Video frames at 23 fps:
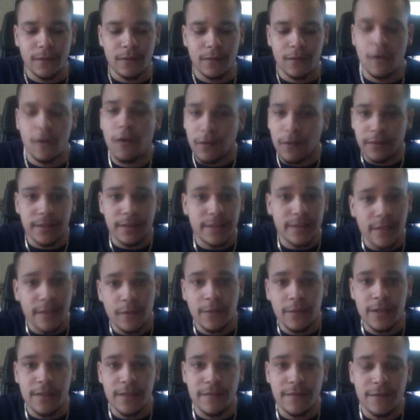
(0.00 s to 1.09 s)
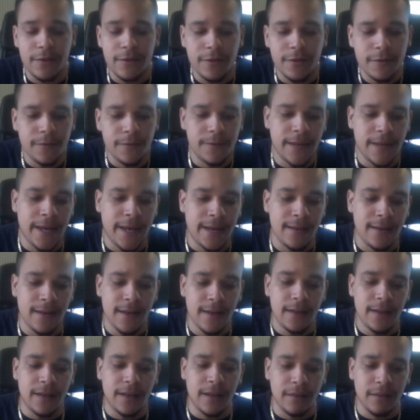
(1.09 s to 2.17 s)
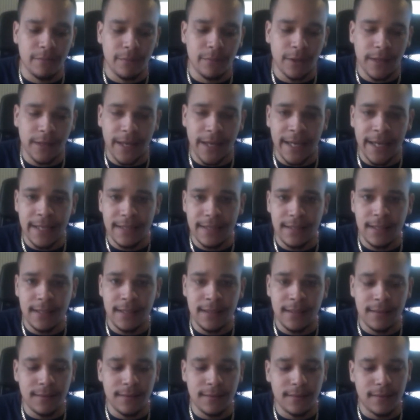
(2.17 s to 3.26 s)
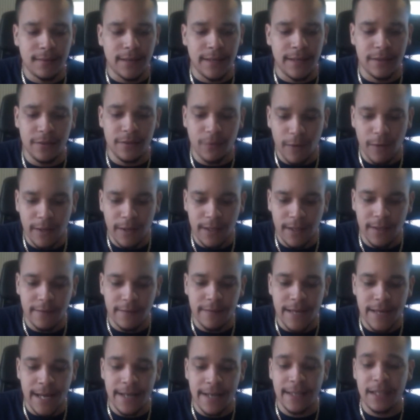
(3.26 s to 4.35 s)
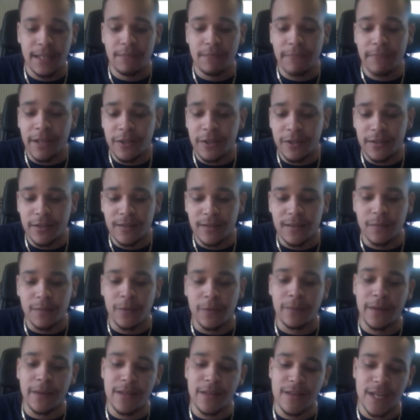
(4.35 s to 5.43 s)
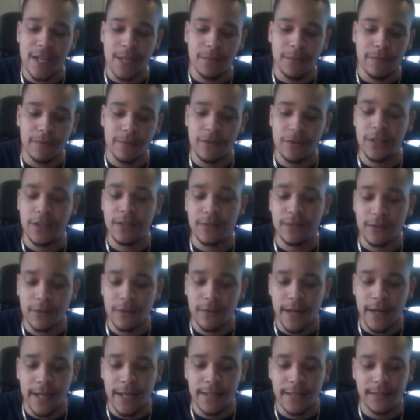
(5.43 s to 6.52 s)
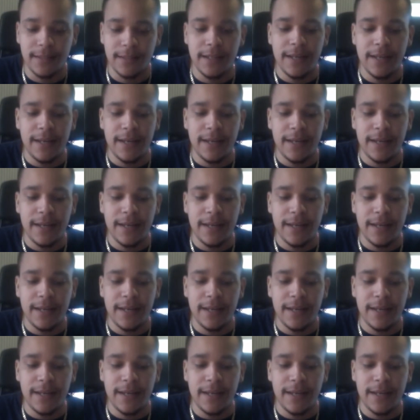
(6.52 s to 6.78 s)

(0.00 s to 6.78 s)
called Antiquities of the Jews. And in book 18 and 20 of that, he mentions someone by the name of Jesus Christ